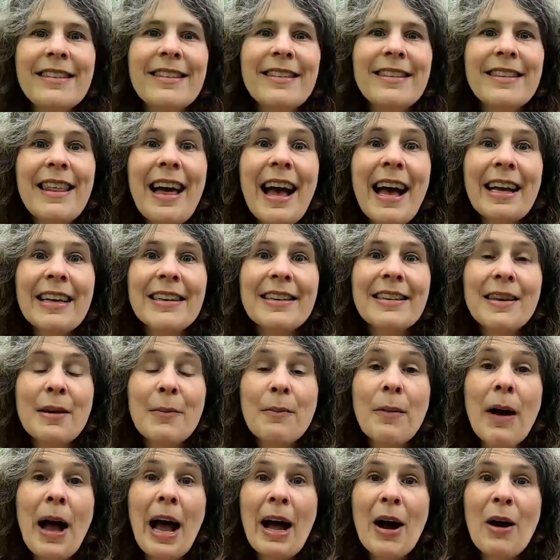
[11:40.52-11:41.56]
to that
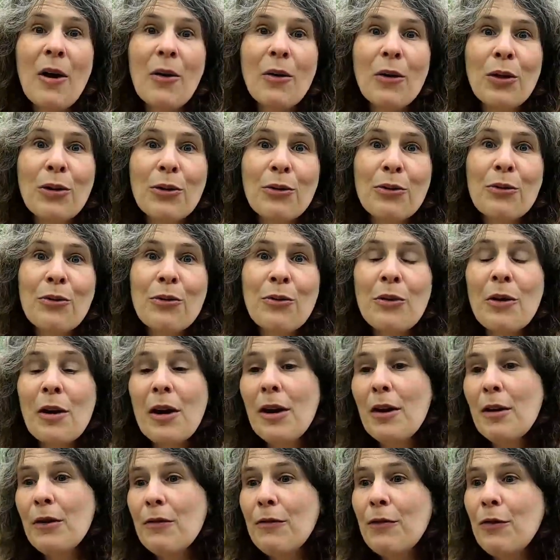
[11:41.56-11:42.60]
somehow through
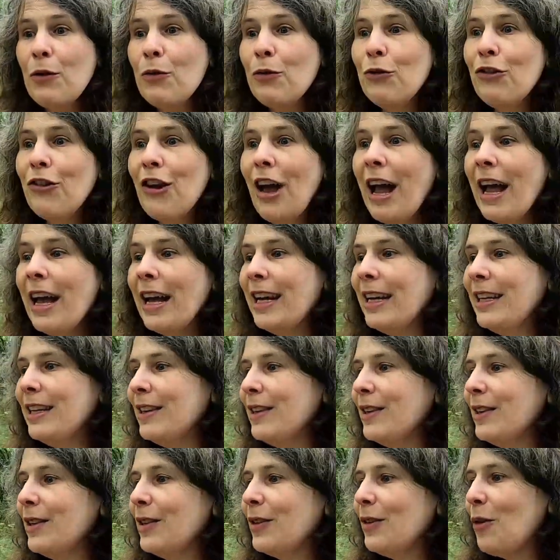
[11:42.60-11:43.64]
food
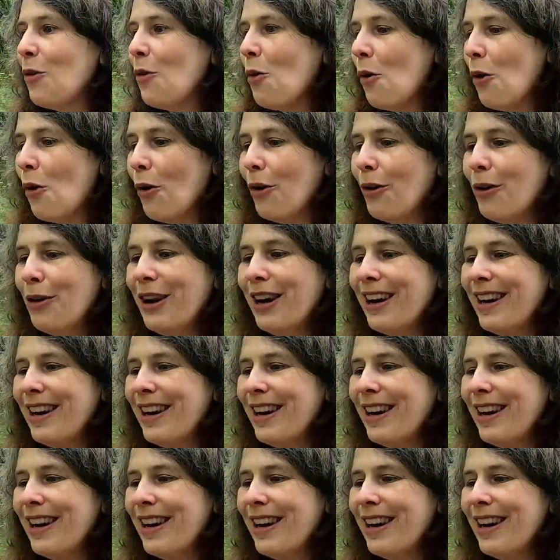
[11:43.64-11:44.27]
chains or